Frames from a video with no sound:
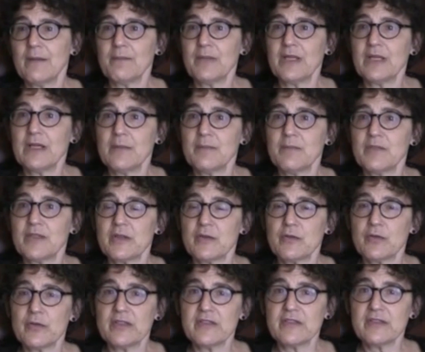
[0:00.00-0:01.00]
becomes
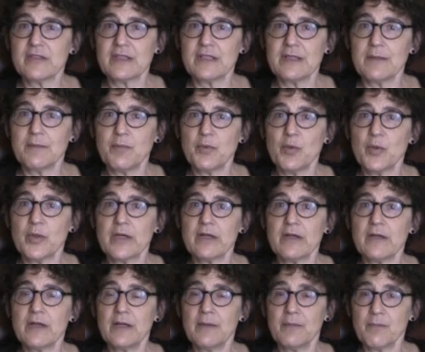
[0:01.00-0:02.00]
increasingly
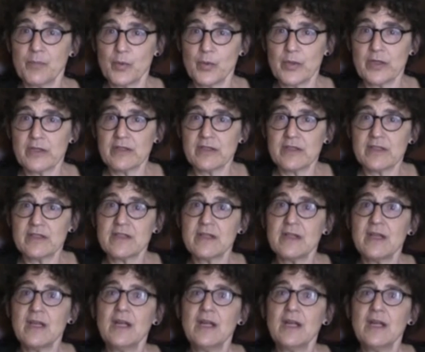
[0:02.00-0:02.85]
important.